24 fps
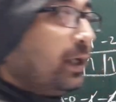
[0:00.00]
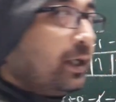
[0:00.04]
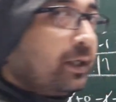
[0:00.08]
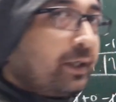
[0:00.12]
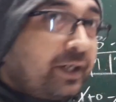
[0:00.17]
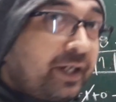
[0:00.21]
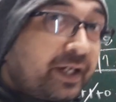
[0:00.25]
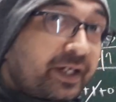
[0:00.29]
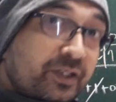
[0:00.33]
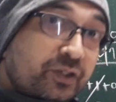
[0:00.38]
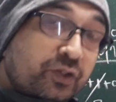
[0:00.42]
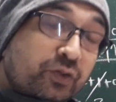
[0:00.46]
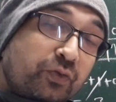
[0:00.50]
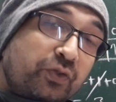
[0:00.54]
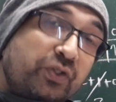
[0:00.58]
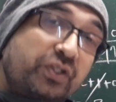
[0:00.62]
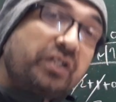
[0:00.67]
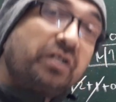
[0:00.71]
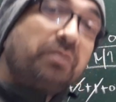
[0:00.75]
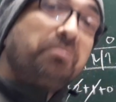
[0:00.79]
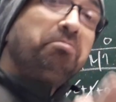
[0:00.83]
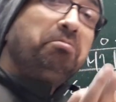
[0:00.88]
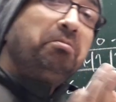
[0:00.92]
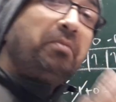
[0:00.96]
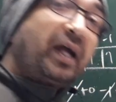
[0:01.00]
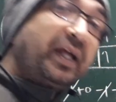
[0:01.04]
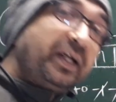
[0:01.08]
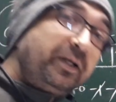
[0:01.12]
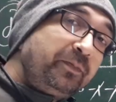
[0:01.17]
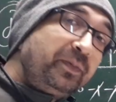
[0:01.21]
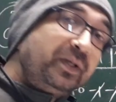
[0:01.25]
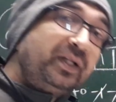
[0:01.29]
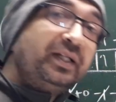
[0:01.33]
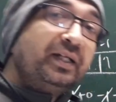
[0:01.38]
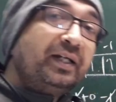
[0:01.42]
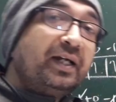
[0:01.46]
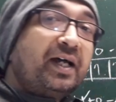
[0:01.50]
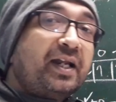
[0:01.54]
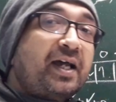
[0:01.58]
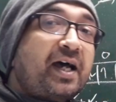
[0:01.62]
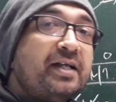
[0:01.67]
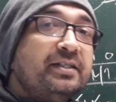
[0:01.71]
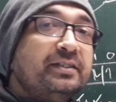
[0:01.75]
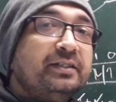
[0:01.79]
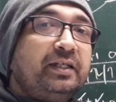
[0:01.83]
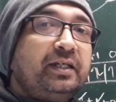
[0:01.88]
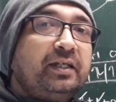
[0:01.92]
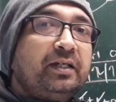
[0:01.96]
Next question might be they are
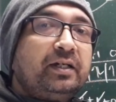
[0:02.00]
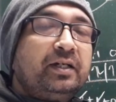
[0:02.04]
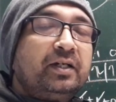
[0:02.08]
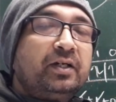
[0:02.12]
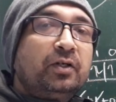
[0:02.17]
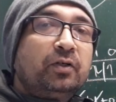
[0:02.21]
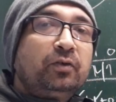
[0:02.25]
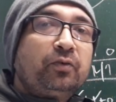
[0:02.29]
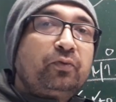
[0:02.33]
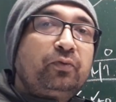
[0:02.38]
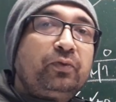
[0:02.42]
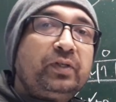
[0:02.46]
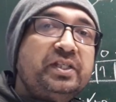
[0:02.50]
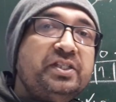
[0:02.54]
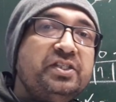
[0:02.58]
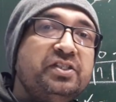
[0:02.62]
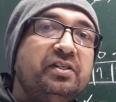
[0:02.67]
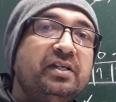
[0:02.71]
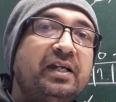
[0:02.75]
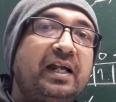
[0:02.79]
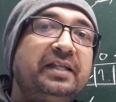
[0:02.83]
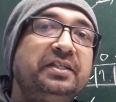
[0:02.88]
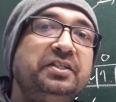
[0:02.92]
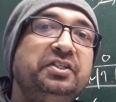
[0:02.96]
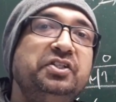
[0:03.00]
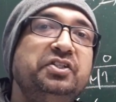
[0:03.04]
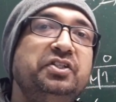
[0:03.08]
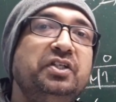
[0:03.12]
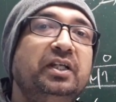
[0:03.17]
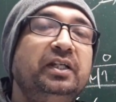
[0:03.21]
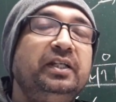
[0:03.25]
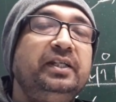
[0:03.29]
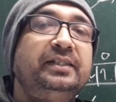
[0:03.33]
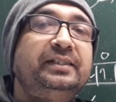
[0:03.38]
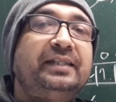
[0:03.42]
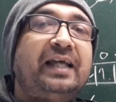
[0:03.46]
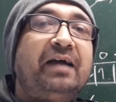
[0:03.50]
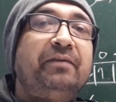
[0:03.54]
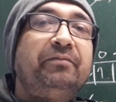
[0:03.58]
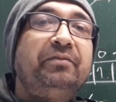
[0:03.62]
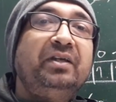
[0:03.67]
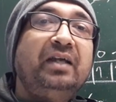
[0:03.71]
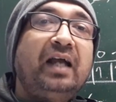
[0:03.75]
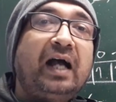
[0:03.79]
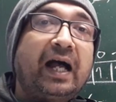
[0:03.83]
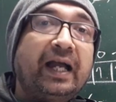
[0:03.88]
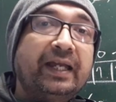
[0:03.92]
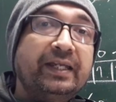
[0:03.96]
asking which transition is
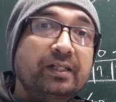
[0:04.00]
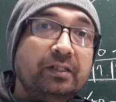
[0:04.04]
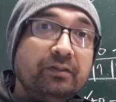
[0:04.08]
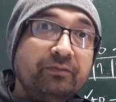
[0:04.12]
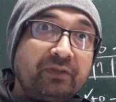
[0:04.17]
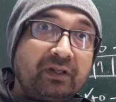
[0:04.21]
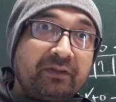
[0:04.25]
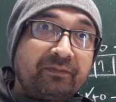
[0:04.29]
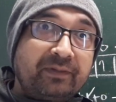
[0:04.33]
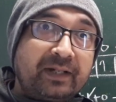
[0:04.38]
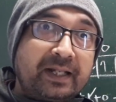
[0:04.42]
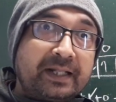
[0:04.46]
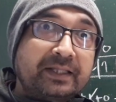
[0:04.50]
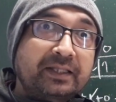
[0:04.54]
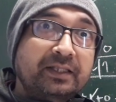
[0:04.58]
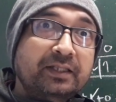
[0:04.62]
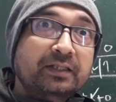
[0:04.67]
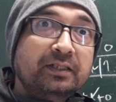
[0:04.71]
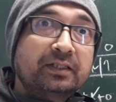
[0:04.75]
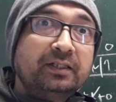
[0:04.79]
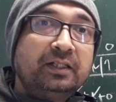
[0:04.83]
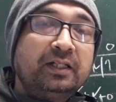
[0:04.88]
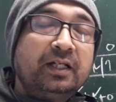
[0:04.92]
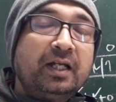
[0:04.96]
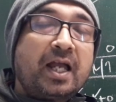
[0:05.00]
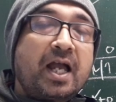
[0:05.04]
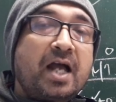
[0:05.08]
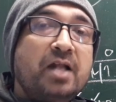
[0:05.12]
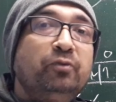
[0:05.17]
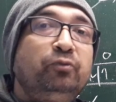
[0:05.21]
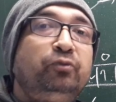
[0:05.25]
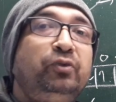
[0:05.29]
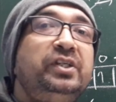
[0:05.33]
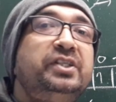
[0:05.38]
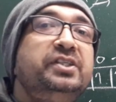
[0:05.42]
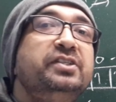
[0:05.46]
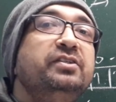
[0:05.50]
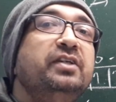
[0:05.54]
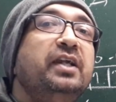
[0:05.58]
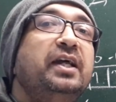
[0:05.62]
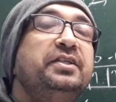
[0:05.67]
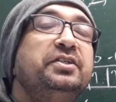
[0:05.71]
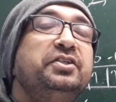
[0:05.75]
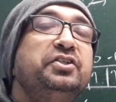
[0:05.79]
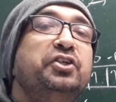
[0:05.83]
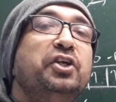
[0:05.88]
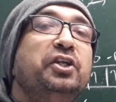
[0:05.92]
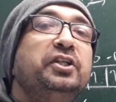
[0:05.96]
having higher wavelength and which
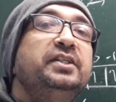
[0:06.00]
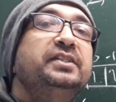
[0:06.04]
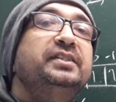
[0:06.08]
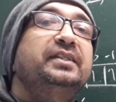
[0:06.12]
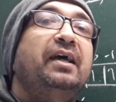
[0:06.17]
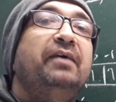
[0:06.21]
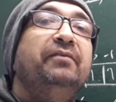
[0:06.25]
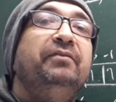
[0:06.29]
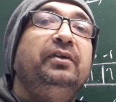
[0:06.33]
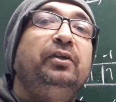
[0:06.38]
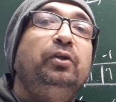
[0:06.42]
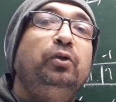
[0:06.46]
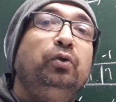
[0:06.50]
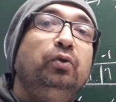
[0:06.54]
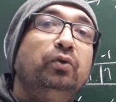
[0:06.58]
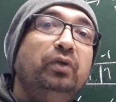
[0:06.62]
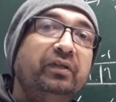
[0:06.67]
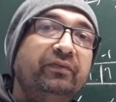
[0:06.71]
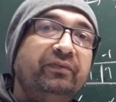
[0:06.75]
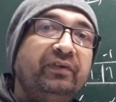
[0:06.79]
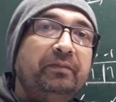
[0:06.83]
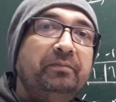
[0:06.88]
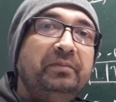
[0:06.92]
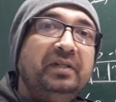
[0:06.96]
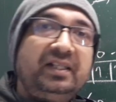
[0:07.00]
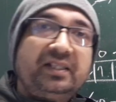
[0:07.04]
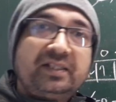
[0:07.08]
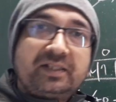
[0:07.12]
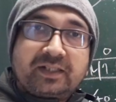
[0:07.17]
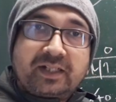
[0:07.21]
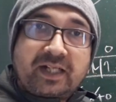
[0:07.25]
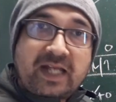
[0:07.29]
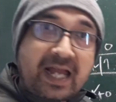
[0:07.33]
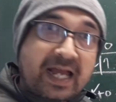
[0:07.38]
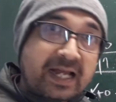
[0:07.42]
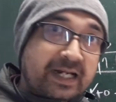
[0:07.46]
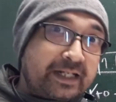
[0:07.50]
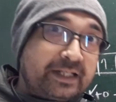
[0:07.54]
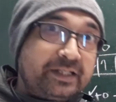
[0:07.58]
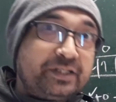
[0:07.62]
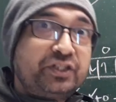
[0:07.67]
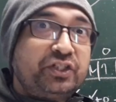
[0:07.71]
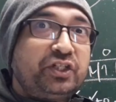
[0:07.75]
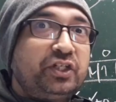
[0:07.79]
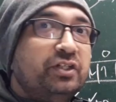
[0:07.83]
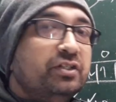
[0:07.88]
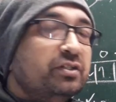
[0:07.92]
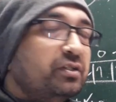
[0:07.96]
transition is having lower wavelength,
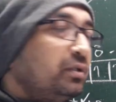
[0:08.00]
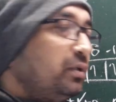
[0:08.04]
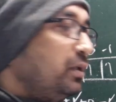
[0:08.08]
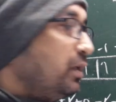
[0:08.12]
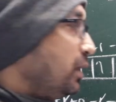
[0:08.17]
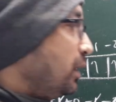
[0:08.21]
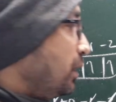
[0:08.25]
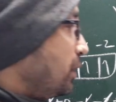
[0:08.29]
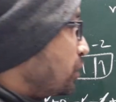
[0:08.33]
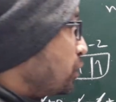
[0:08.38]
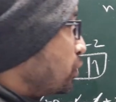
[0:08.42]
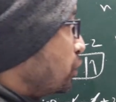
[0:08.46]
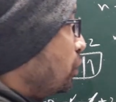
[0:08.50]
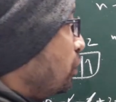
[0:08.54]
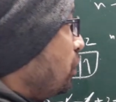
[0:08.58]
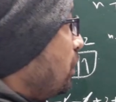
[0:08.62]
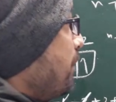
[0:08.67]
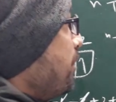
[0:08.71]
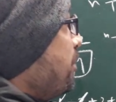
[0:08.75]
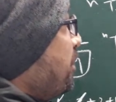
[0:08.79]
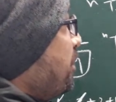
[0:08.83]
arrange it. So